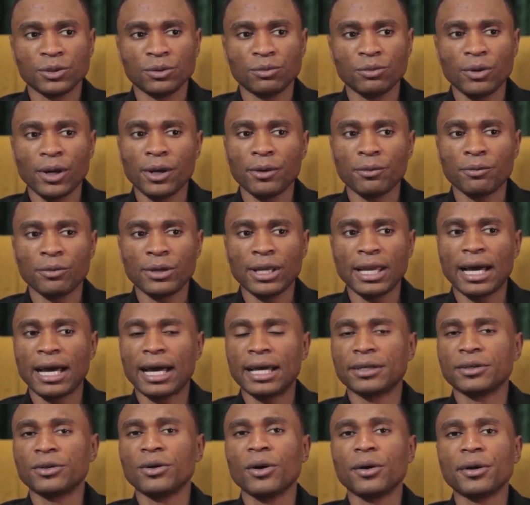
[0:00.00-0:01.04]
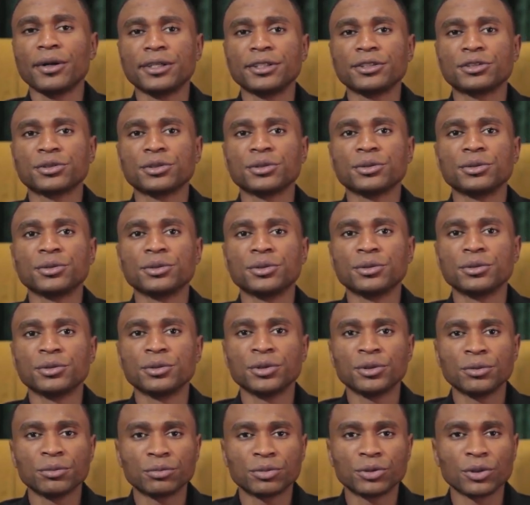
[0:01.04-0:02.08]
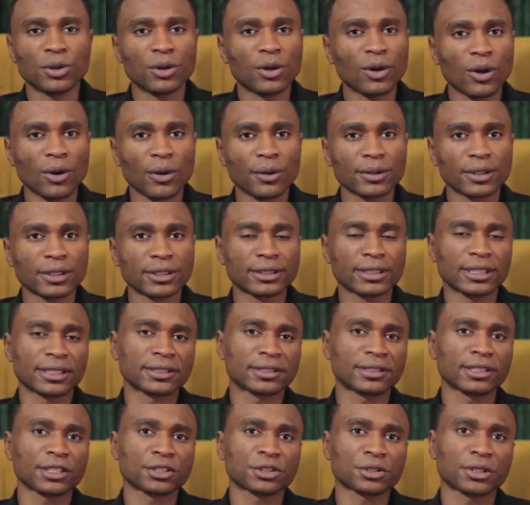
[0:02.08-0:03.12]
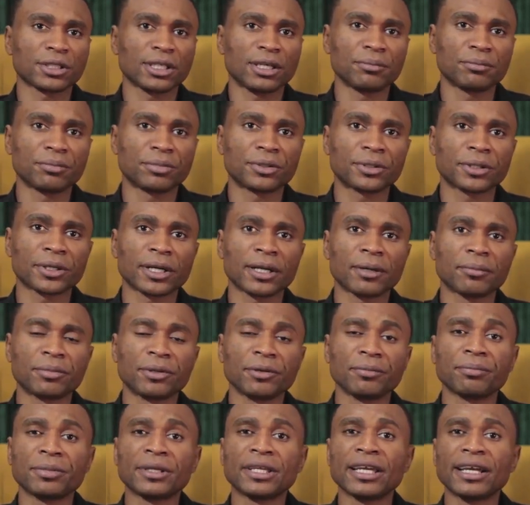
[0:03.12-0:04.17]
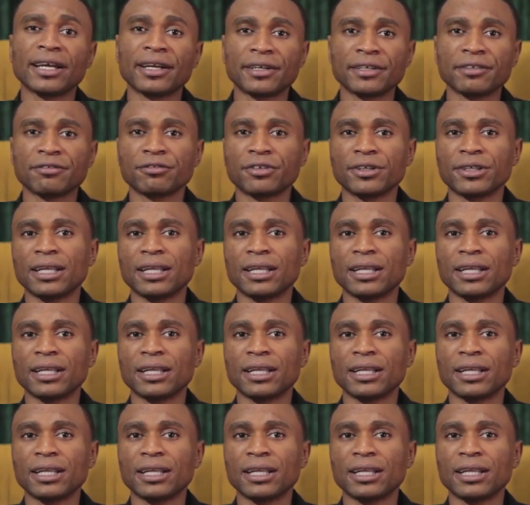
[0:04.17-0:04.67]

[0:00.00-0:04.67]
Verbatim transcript: Well, we had gone into prolonged intercession and prayer, preparing for